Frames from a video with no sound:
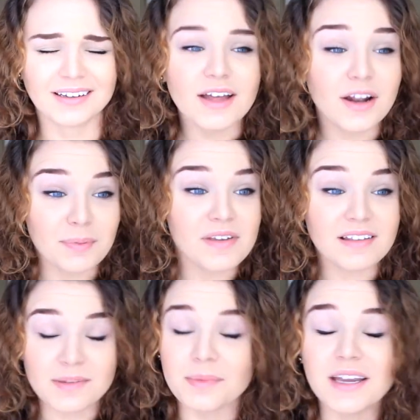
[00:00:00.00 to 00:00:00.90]
It
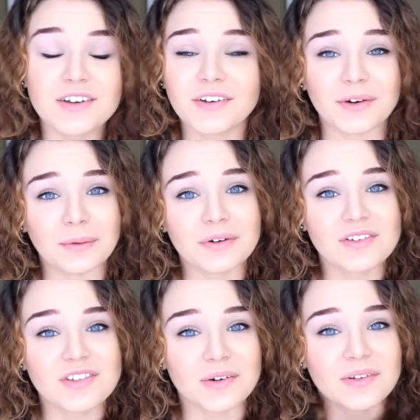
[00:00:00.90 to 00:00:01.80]
upsets me too.
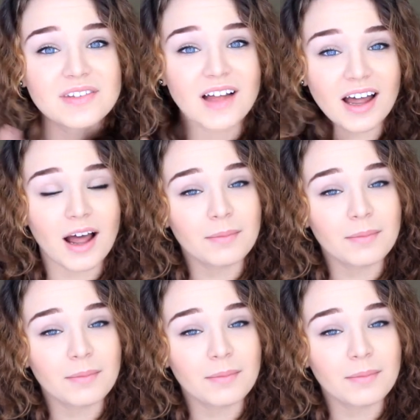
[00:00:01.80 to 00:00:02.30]
So it's not,